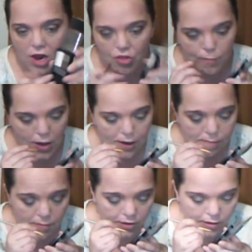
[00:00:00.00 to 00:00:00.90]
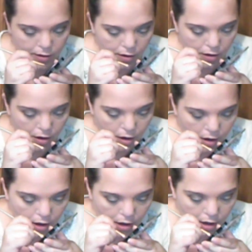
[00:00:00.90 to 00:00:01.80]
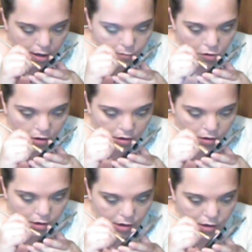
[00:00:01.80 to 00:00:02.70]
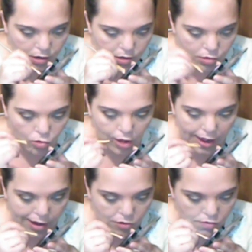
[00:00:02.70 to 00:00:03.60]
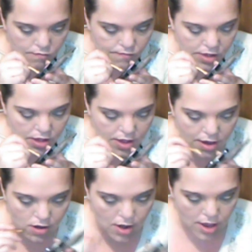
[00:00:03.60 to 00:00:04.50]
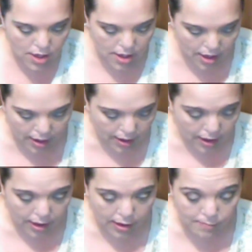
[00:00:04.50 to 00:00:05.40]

shade at the bottom. I'm going to do the outer V area and